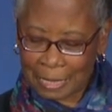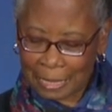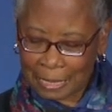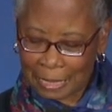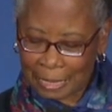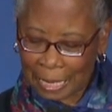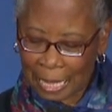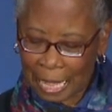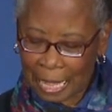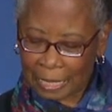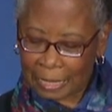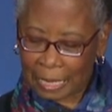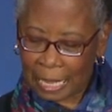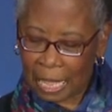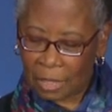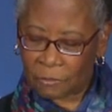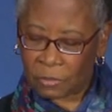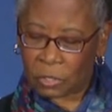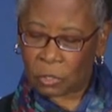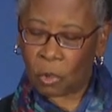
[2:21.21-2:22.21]
did not
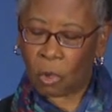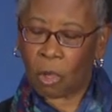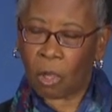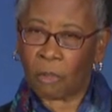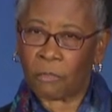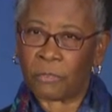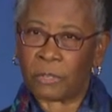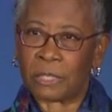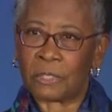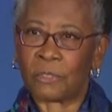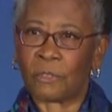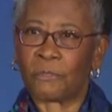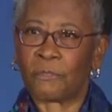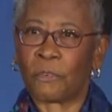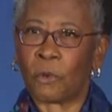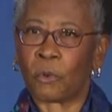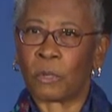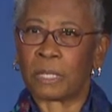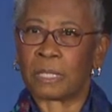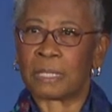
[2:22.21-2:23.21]
have an office
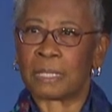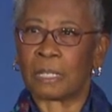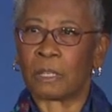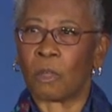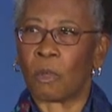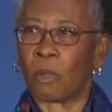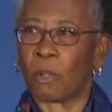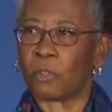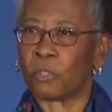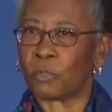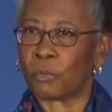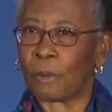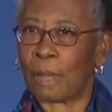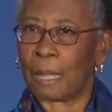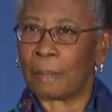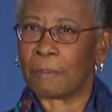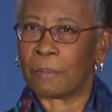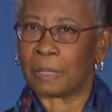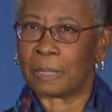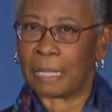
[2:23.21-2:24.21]
focusing on
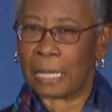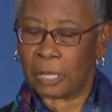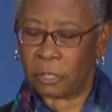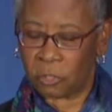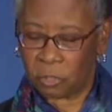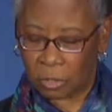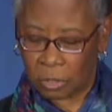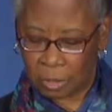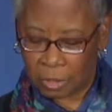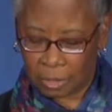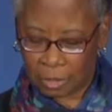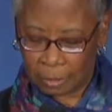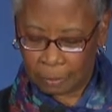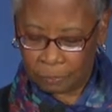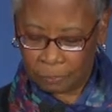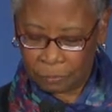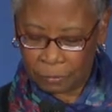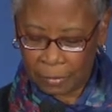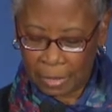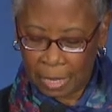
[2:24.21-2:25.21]
tribal
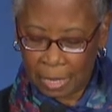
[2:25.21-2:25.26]
nations.